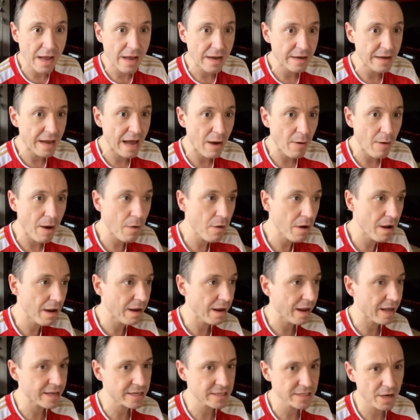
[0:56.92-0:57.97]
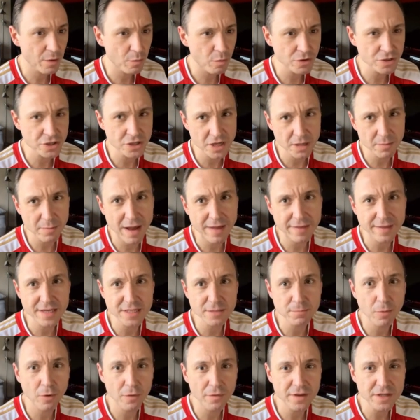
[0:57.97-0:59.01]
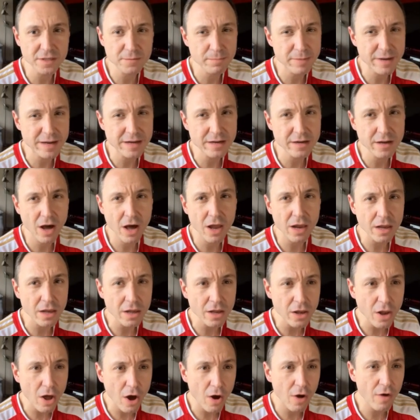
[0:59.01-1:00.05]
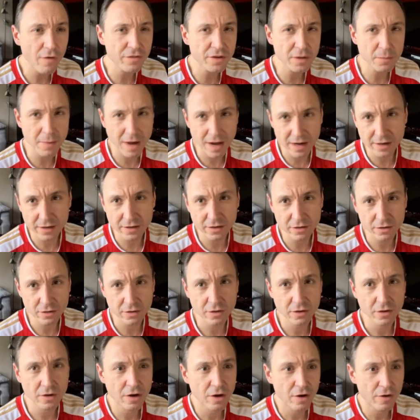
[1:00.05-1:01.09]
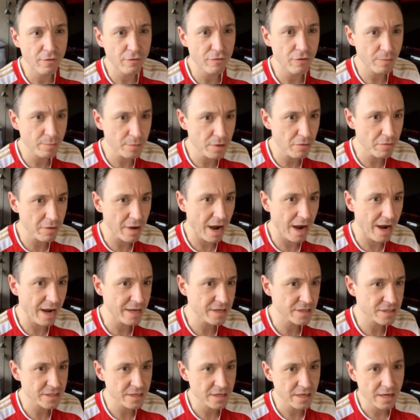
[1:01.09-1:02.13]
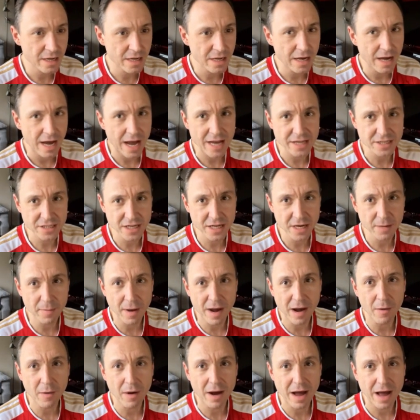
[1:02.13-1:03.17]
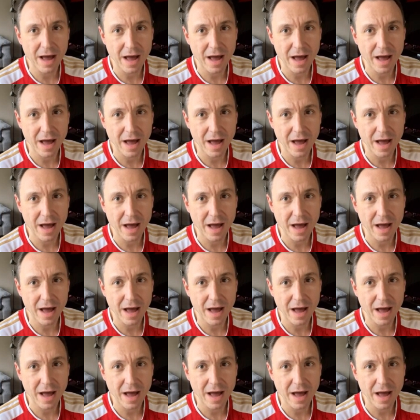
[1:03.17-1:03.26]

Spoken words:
Now, like I said, I wasn't going to make this, but there's been a lot of demand from you guys asking about